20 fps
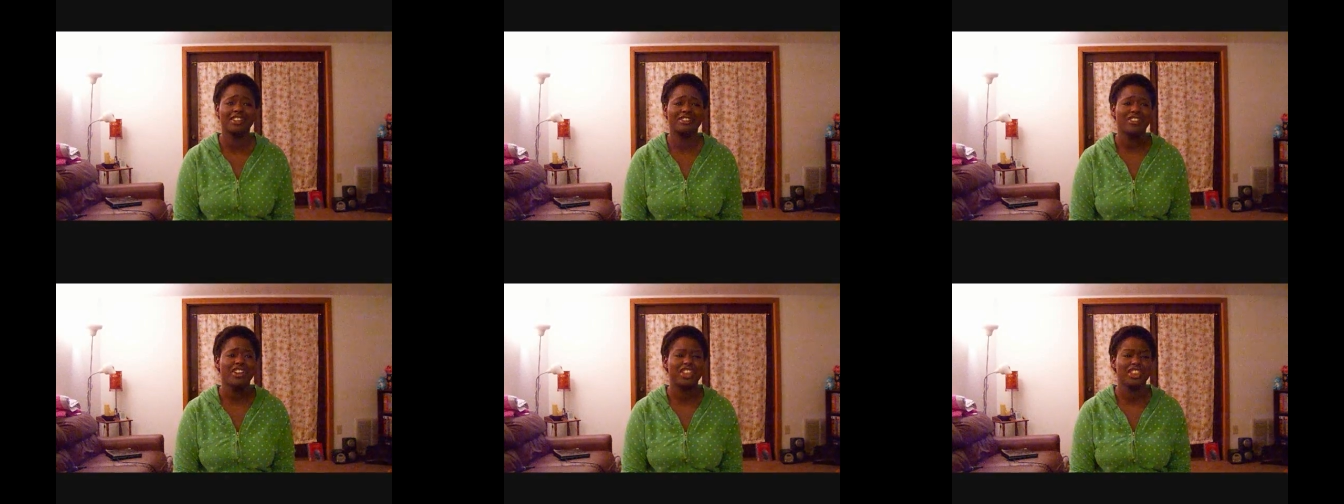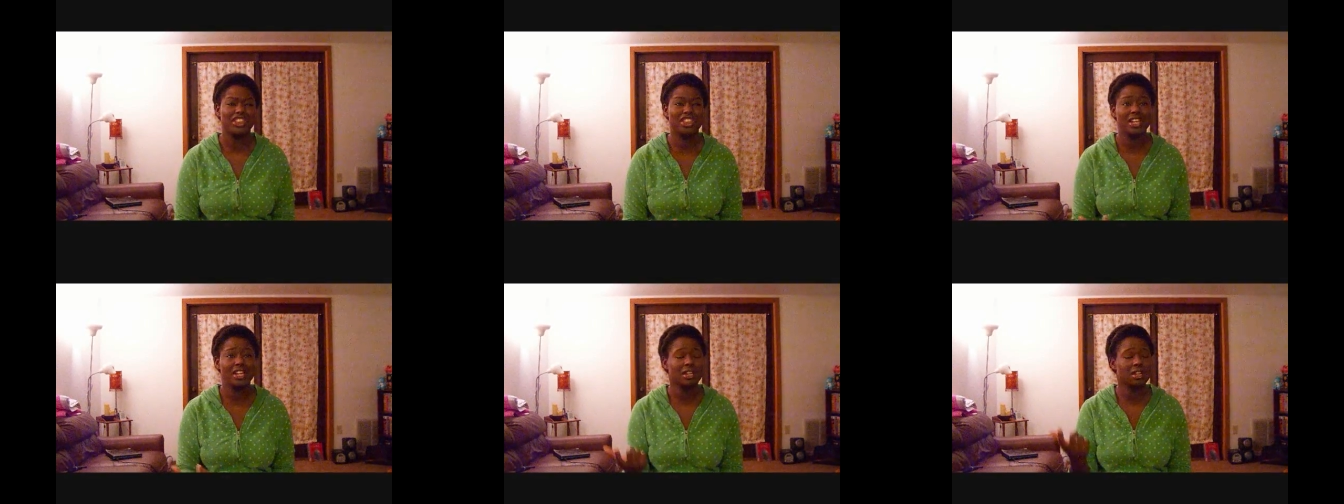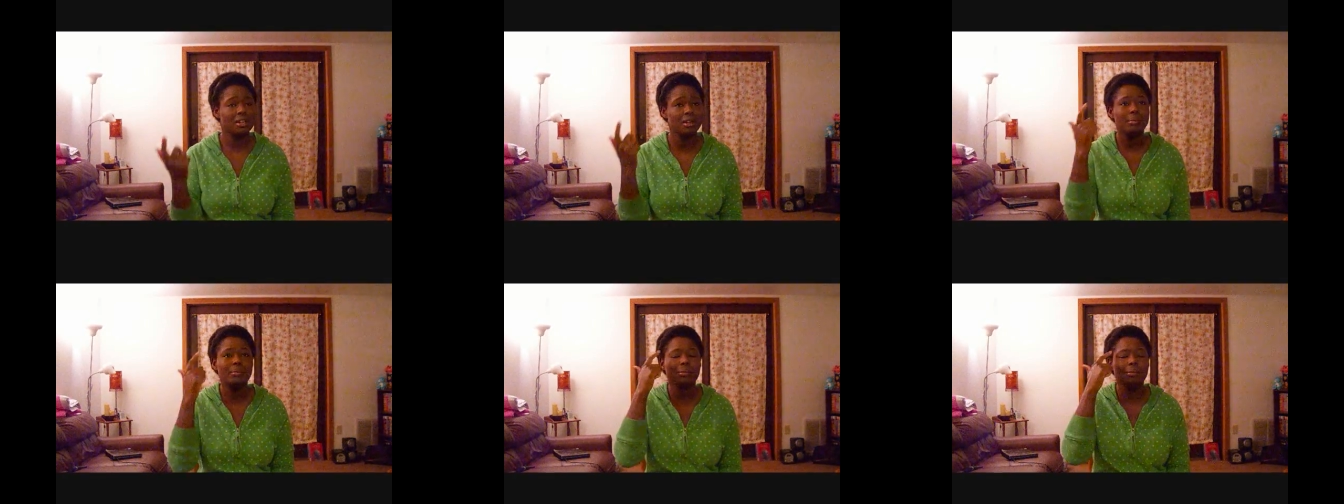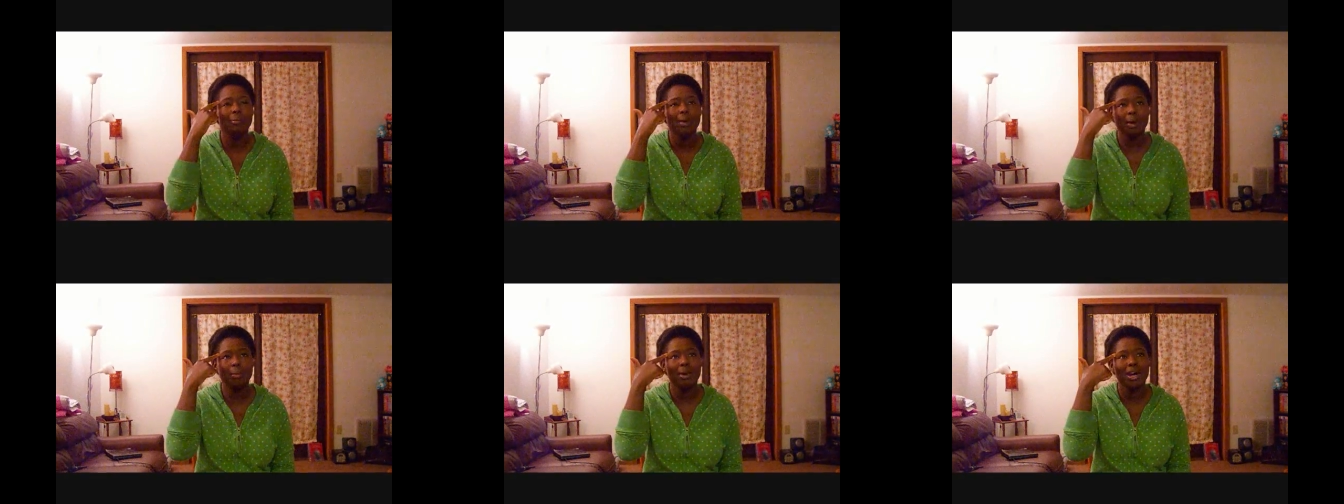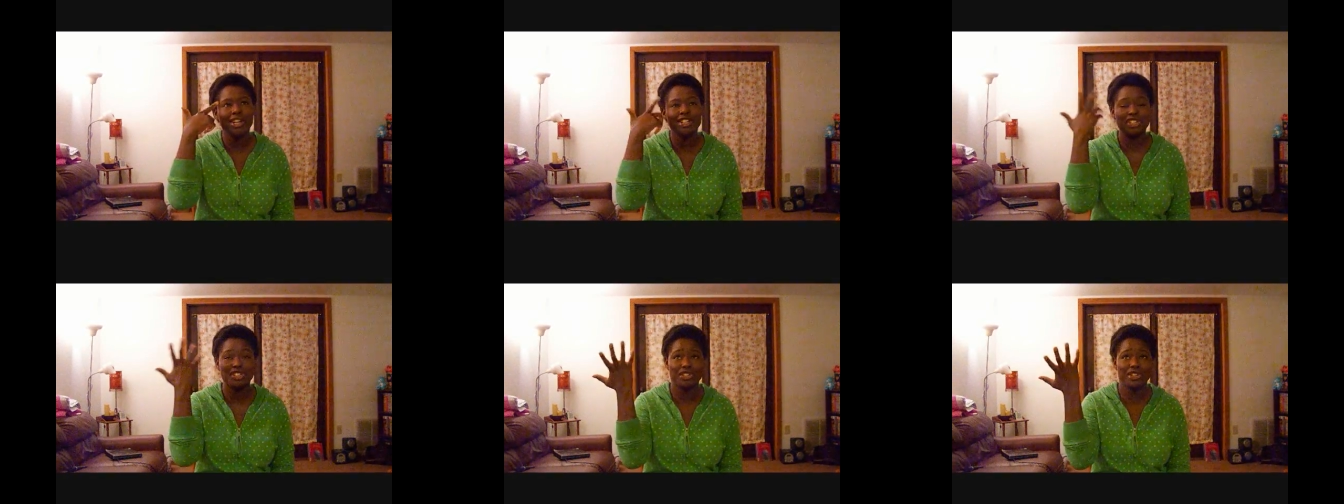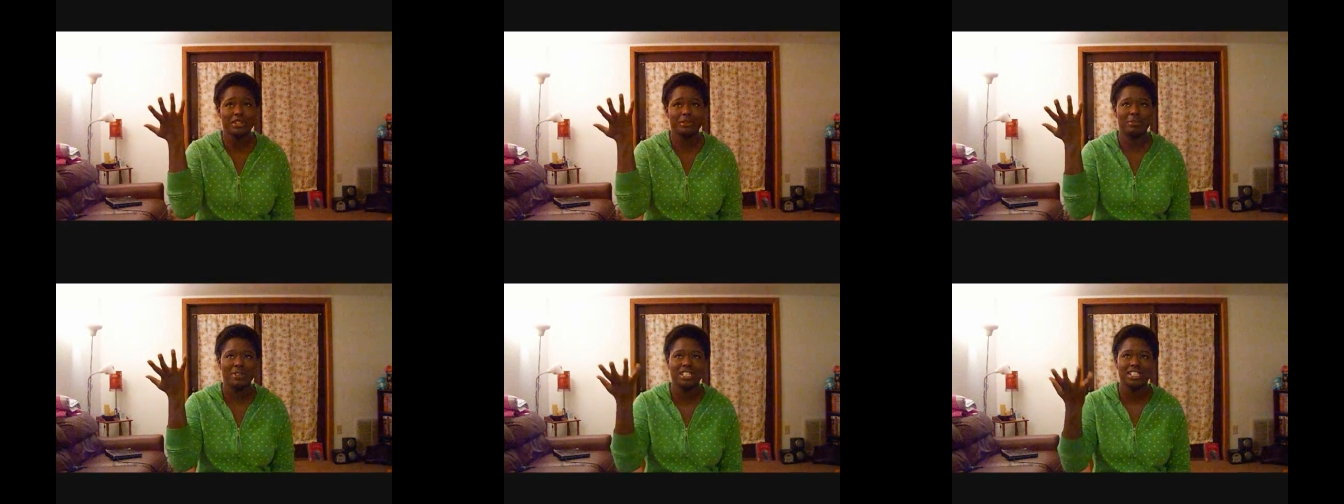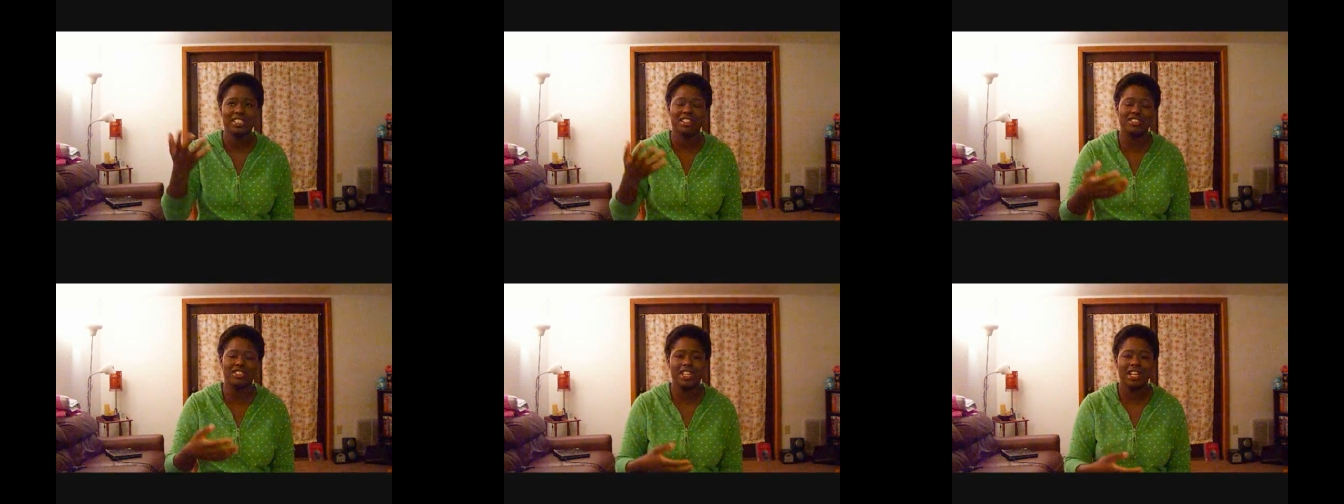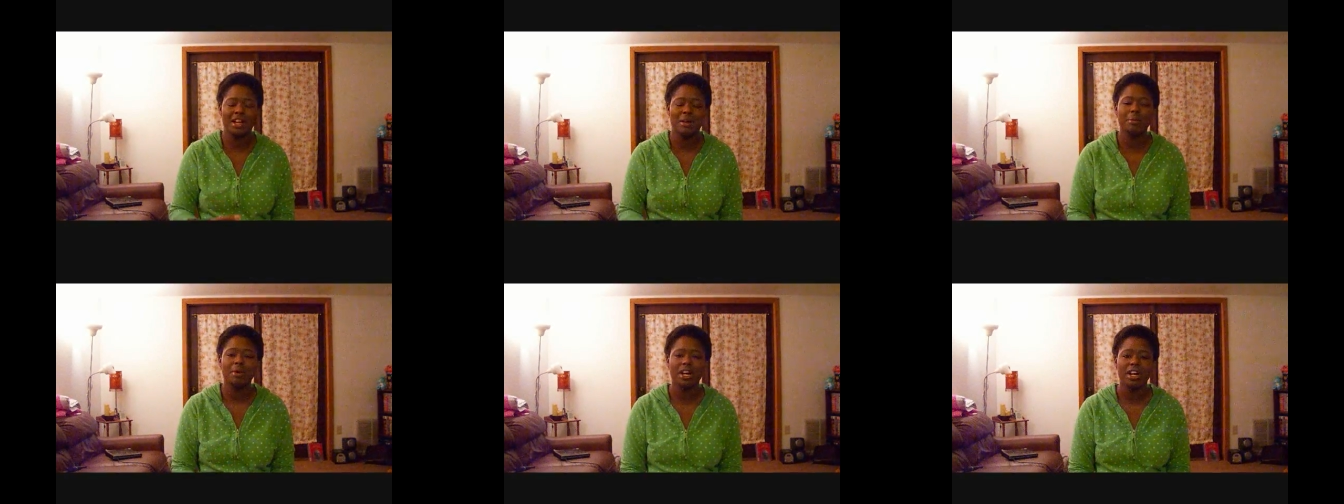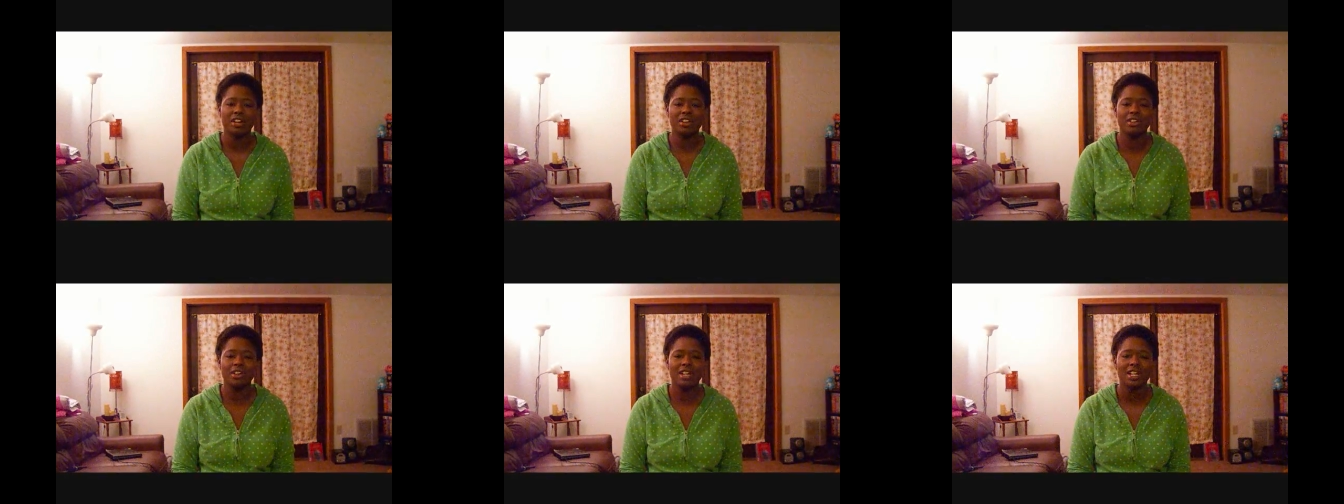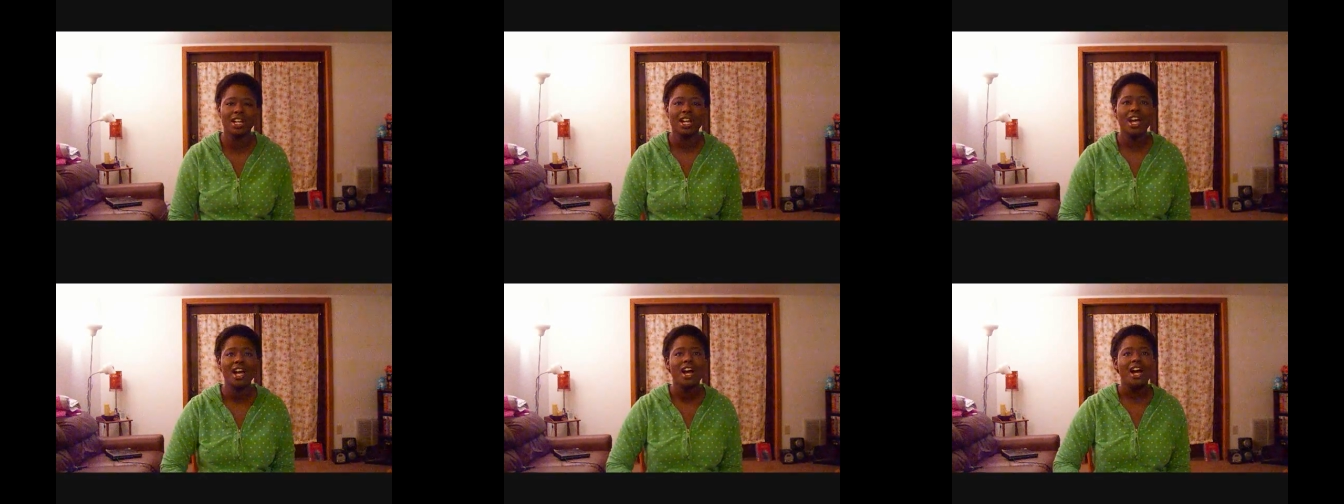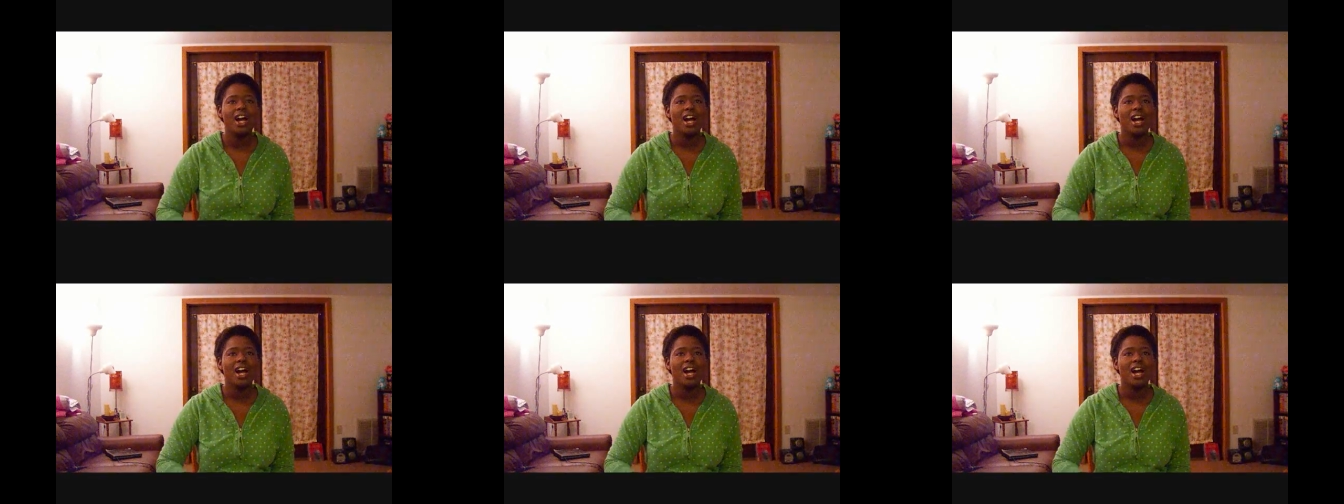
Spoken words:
If I think in my mind's tricked myself that I'm hungry,